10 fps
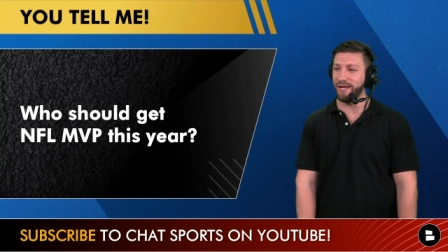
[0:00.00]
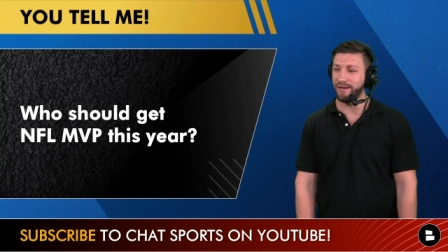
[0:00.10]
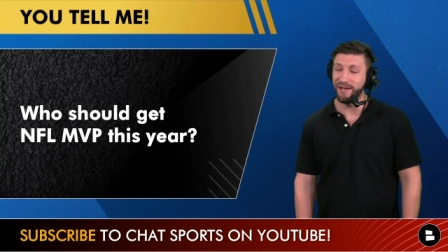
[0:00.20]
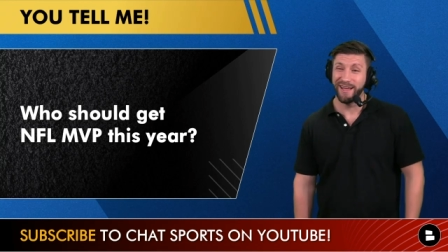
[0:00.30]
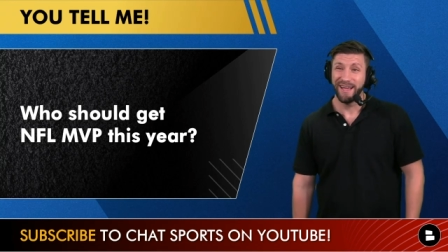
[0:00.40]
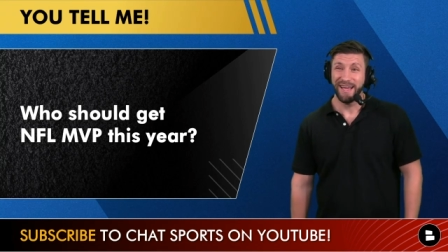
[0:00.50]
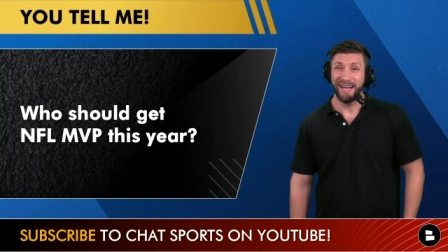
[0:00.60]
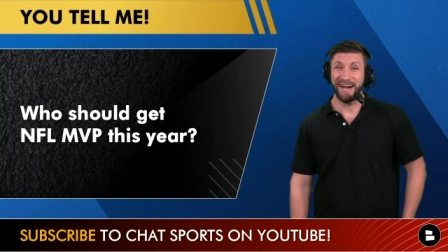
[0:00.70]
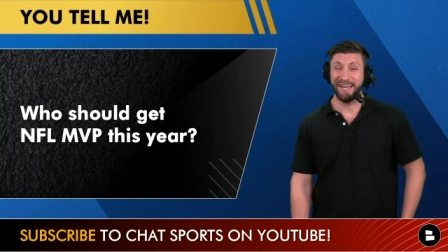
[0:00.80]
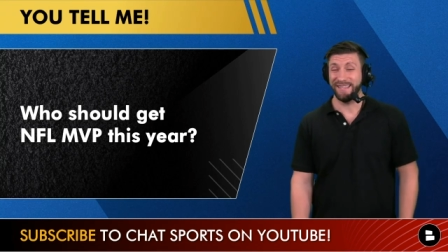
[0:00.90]
mean,
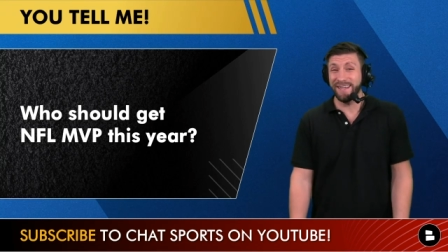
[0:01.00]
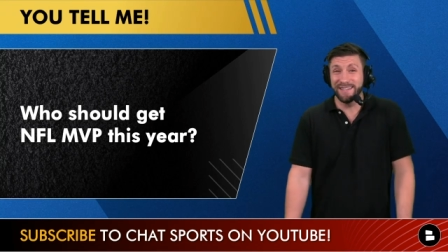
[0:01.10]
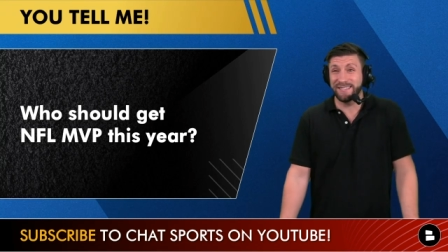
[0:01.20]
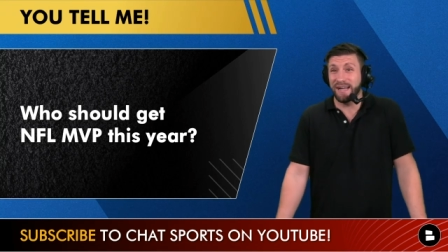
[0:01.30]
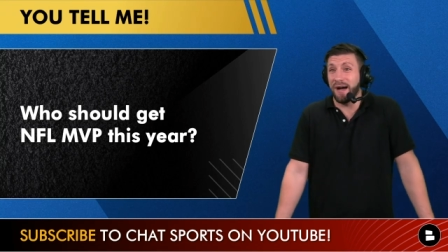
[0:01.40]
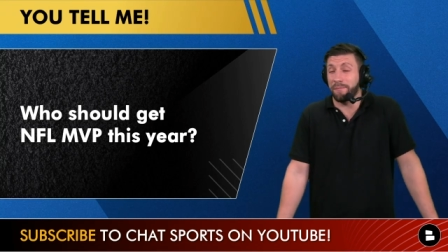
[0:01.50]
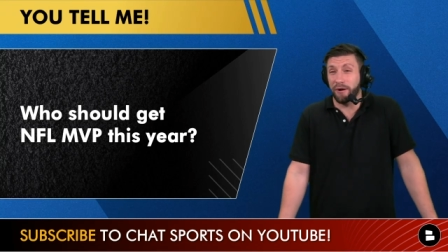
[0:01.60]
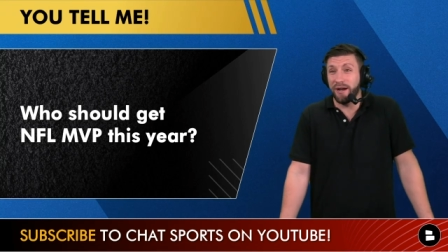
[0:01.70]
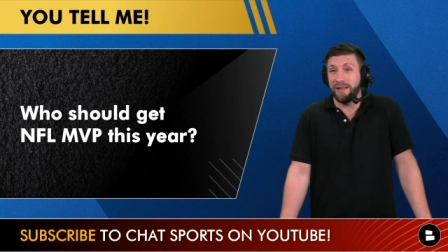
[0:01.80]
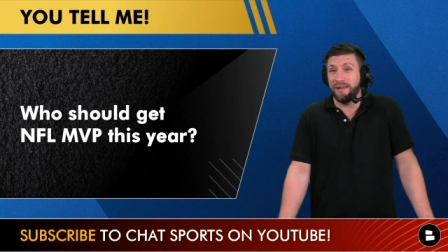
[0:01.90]
I think it's Tom
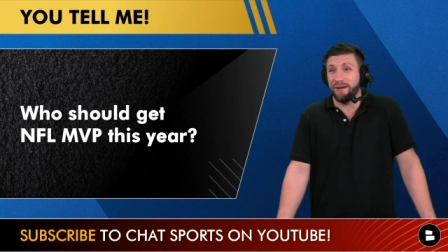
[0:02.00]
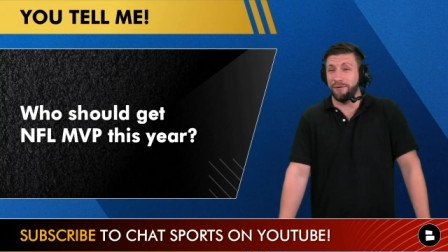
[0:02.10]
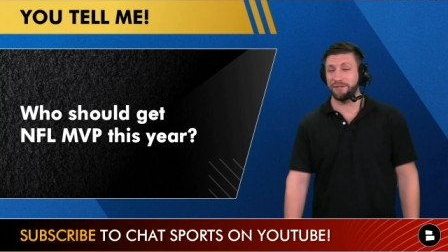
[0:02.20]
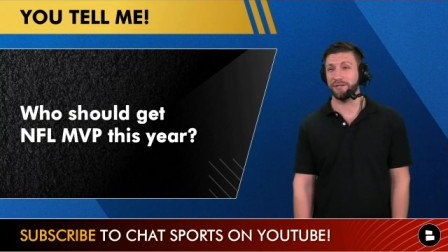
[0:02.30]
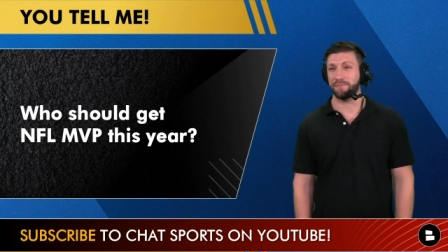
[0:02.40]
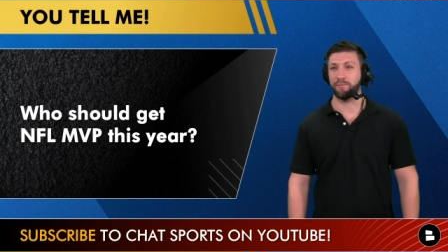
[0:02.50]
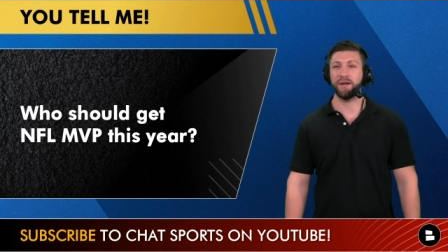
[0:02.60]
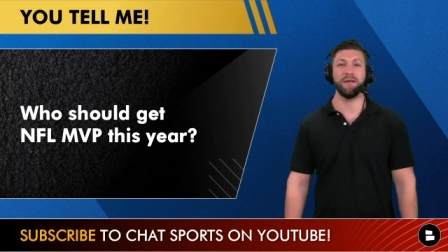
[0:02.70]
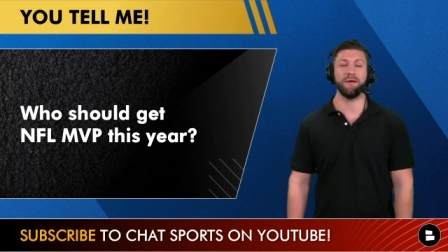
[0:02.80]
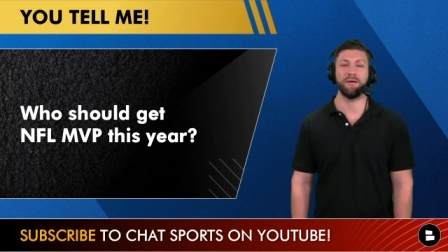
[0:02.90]
Brady, which is
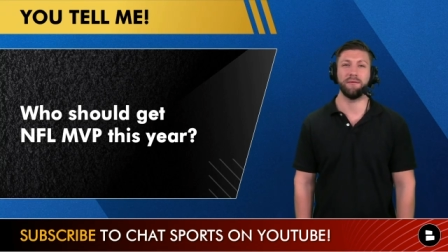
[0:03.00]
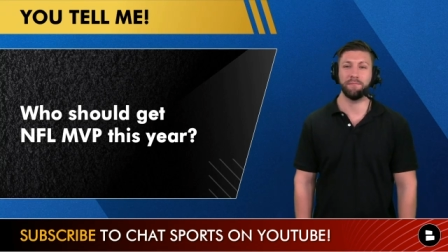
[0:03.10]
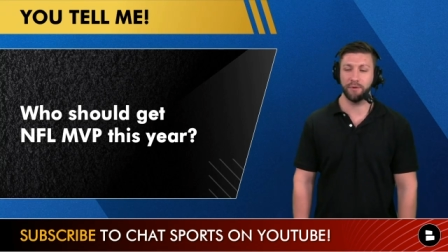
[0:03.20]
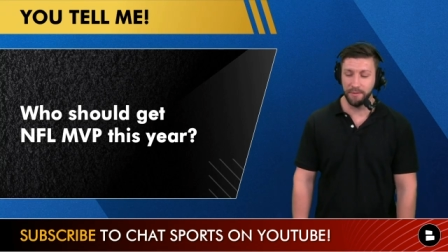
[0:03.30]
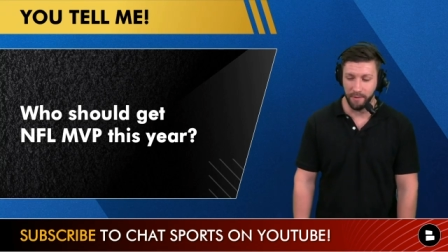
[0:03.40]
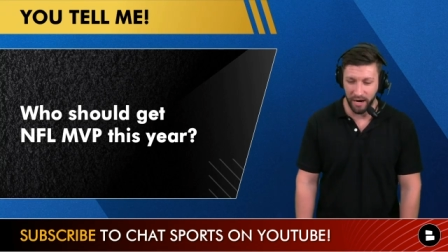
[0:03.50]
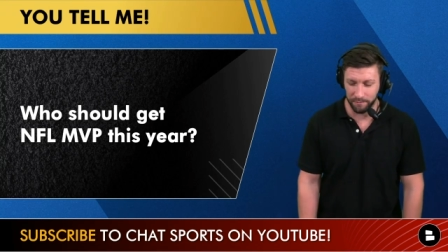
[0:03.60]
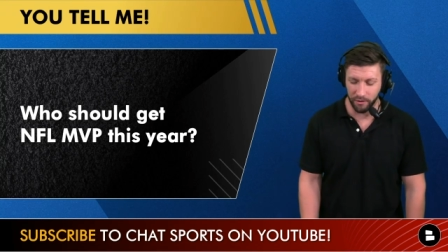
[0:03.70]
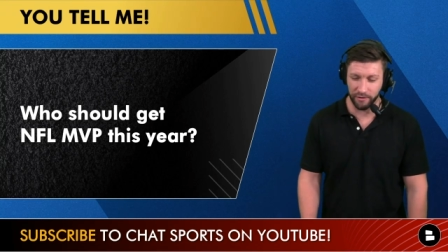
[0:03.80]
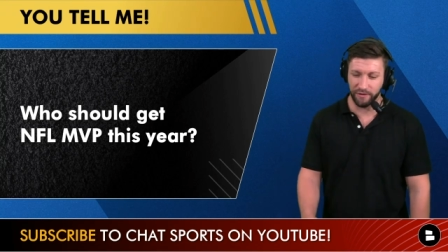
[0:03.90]
pretty pretty
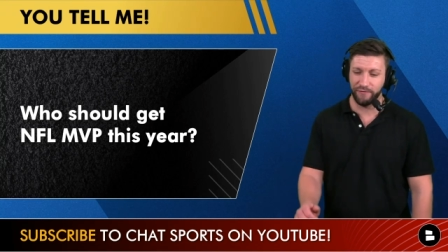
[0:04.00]
mind blowing.